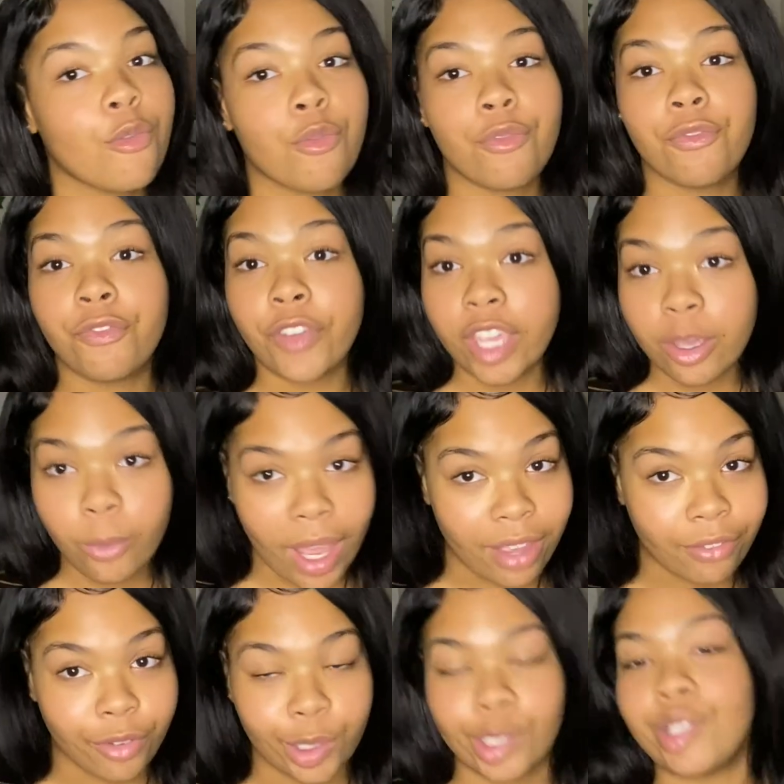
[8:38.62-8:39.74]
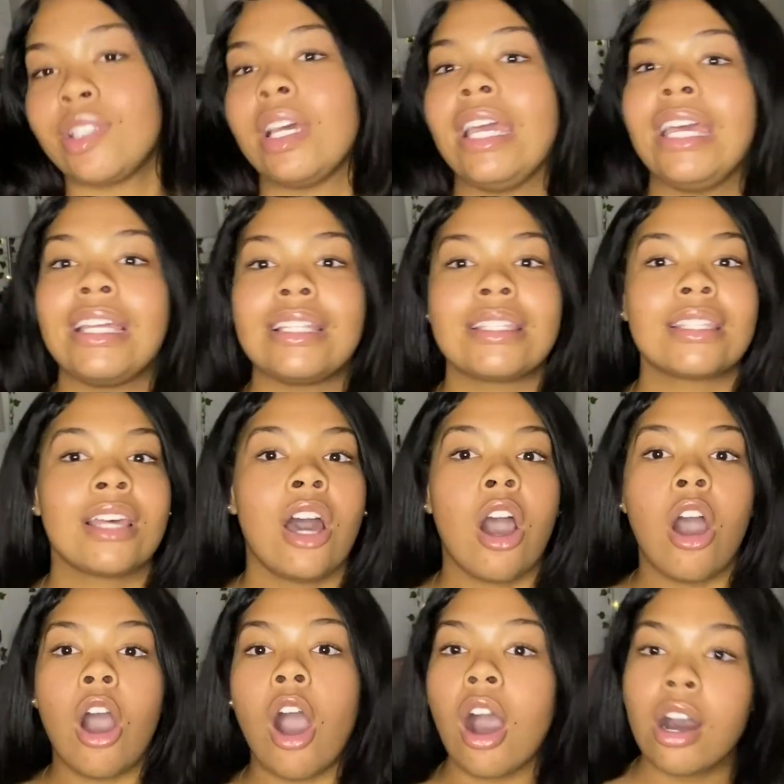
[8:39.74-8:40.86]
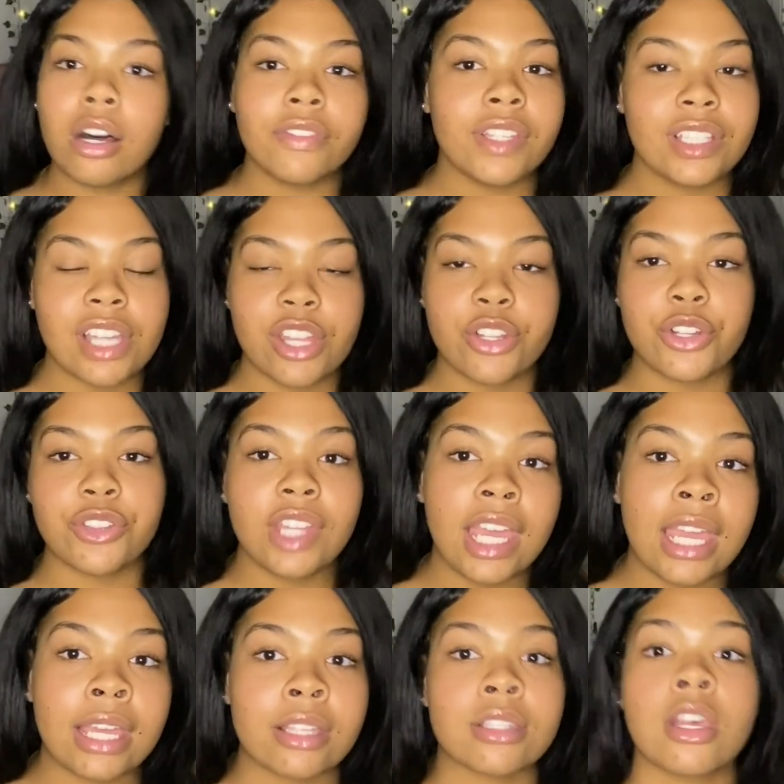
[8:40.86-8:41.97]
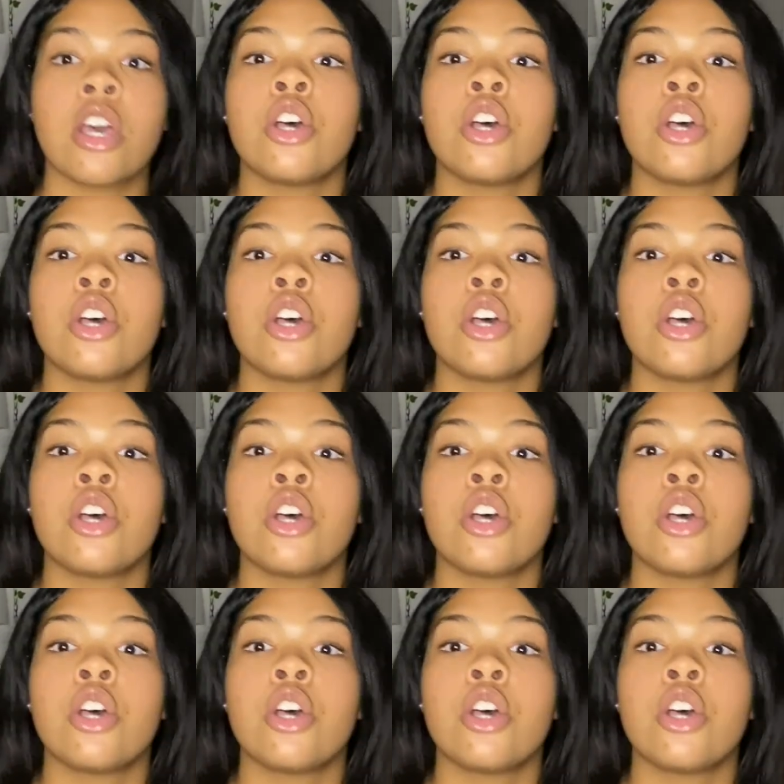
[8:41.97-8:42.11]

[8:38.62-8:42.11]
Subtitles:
fee waivers. It's all of these other things.